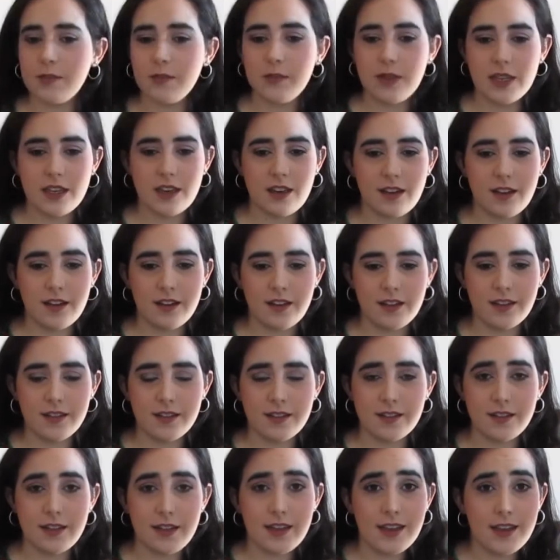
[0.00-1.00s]

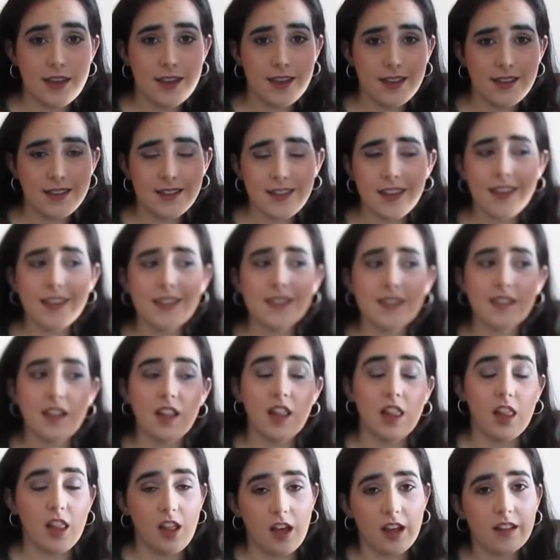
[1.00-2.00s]
because it takes a
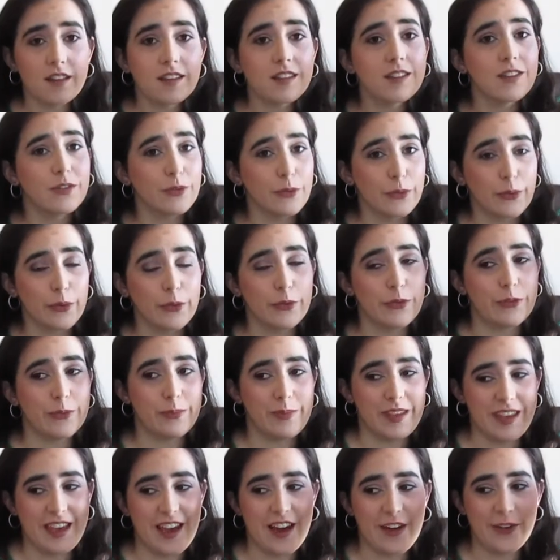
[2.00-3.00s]
lot to gross
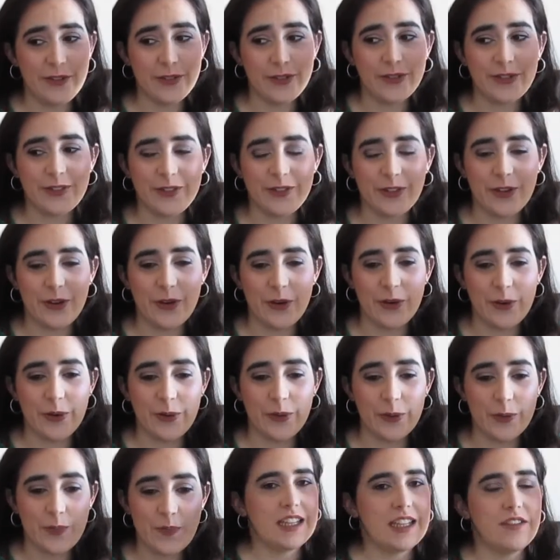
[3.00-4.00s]
me out,
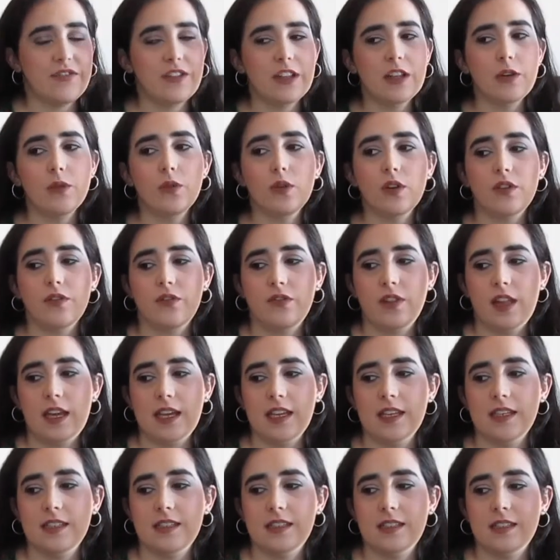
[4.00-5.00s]
so definitely would have
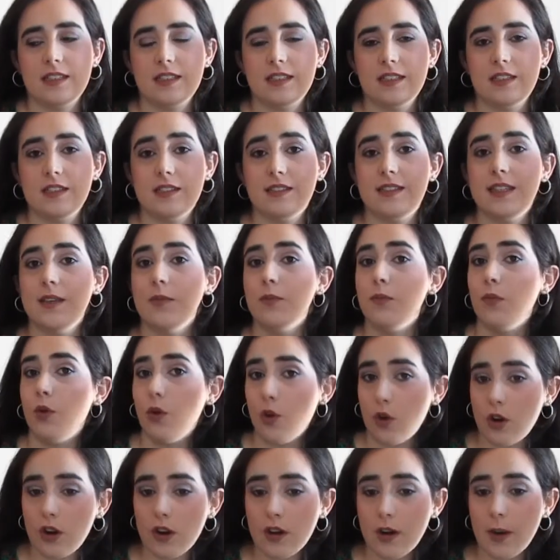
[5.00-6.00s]
liked to see
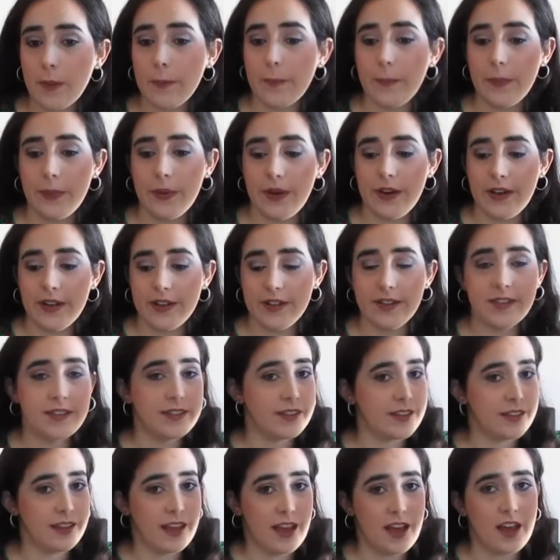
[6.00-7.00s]
more, but
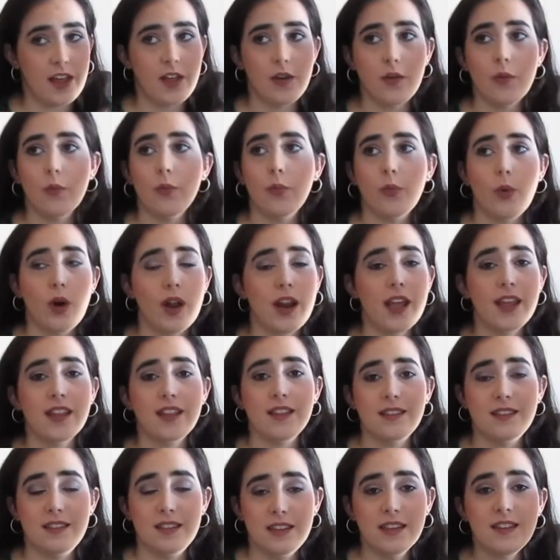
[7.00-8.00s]
yeah, what I
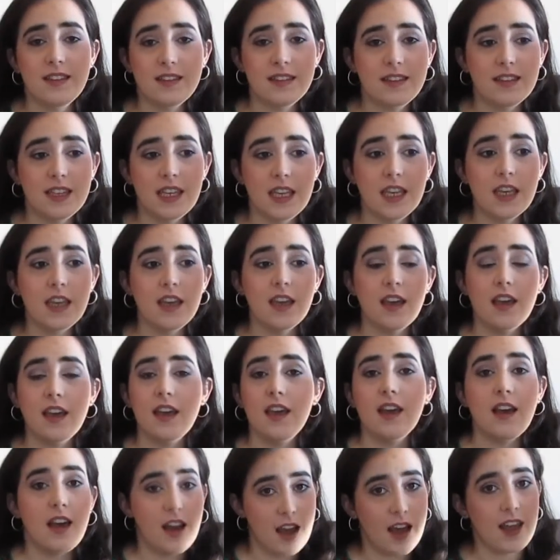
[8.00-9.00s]
did see,
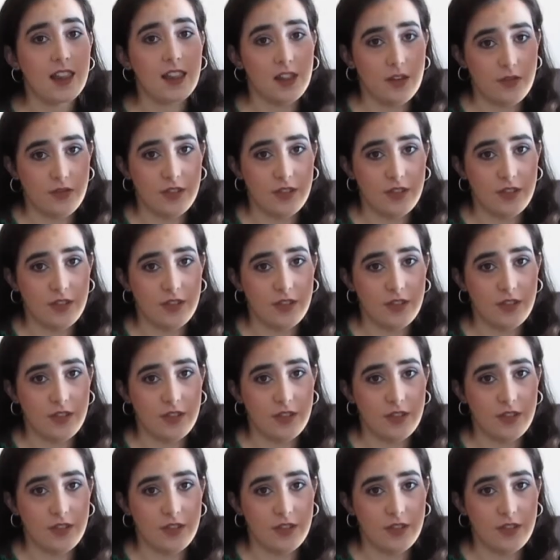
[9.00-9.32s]
I loved